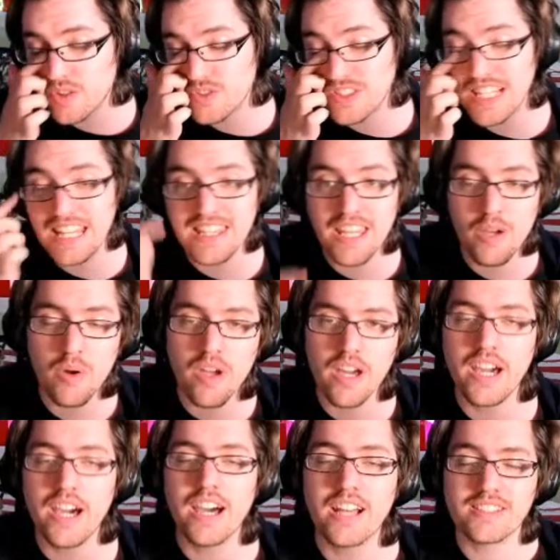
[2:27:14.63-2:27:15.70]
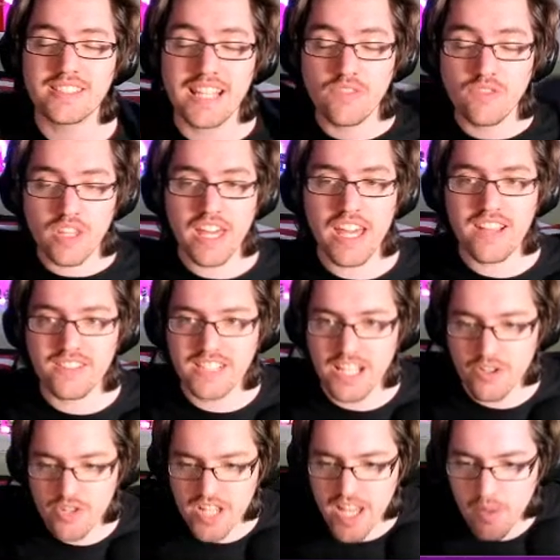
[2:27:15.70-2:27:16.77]
Sunday and
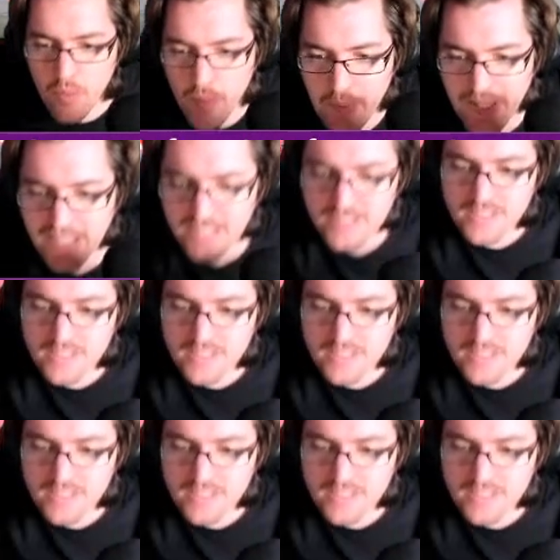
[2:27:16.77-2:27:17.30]
Saturday, we built